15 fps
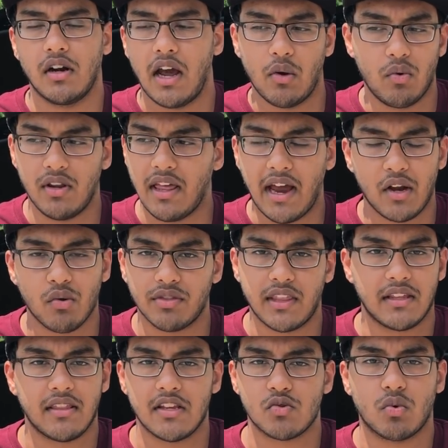I don't
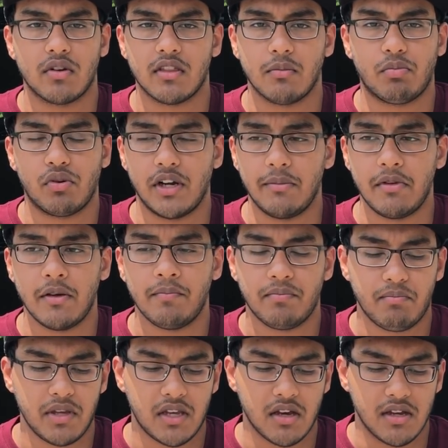think that's worth the premium,
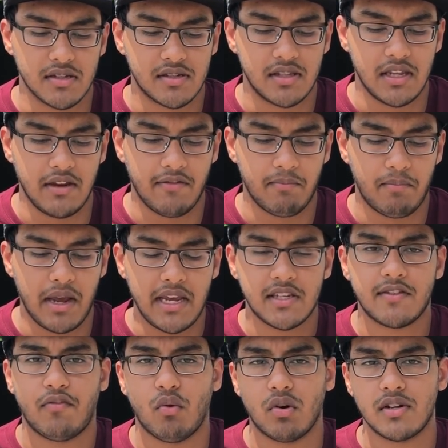because the base
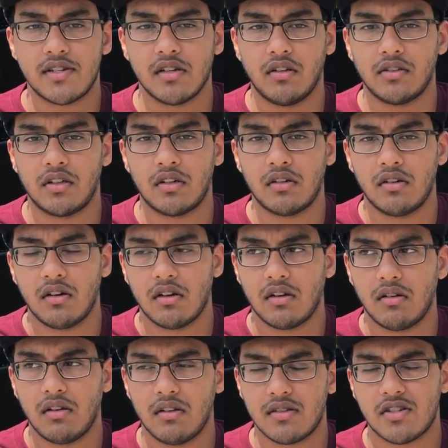4-cylinder
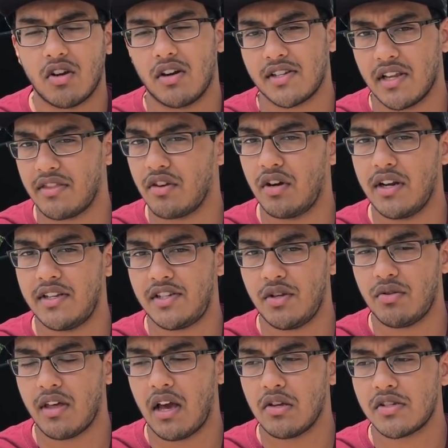starts at
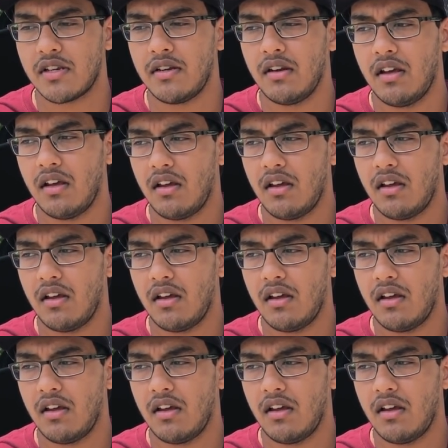$32,000.